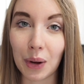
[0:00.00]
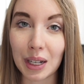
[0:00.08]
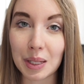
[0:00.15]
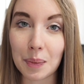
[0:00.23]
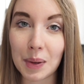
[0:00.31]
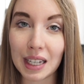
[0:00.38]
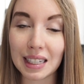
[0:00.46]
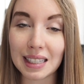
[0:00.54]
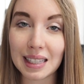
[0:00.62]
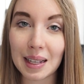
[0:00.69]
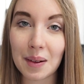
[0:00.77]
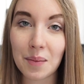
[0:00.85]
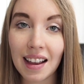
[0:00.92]
recipes.
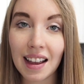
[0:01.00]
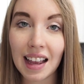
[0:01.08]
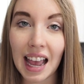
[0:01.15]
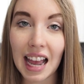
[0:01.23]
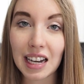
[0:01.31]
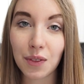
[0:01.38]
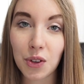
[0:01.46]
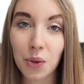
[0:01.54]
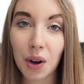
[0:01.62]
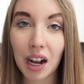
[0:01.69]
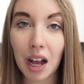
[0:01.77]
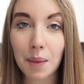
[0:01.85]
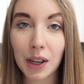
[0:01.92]
And if you are
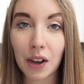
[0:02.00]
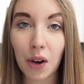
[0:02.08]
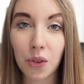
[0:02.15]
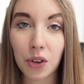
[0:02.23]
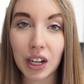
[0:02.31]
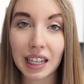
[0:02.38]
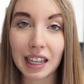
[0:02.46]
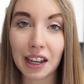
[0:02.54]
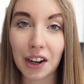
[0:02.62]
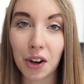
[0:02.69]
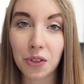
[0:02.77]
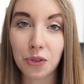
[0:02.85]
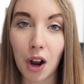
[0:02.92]
coming over
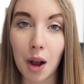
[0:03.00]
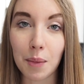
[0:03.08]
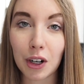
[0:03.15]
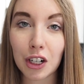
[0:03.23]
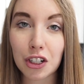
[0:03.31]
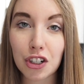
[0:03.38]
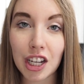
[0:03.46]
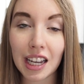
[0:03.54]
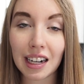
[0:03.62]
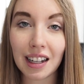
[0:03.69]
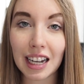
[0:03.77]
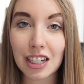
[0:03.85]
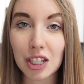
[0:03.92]
here from her channel,
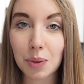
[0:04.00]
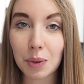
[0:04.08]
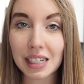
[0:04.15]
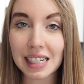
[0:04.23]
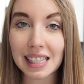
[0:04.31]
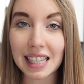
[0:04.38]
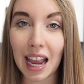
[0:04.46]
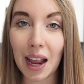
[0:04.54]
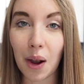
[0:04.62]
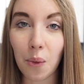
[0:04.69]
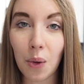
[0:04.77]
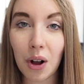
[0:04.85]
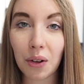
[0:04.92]
I just want to
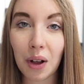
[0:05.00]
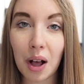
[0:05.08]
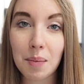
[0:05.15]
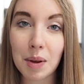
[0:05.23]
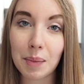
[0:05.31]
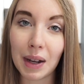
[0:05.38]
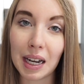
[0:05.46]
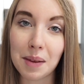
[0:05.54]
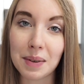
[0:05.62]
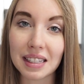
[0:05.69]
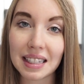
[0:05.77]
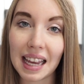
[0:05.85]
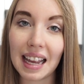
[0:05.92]
say welcome. My name
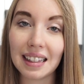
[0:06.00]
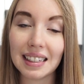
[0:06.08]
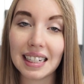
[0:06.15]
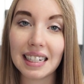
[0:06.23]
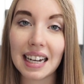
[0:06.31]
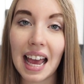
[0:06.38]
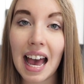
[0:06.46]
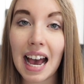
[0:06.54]
is Katelyn.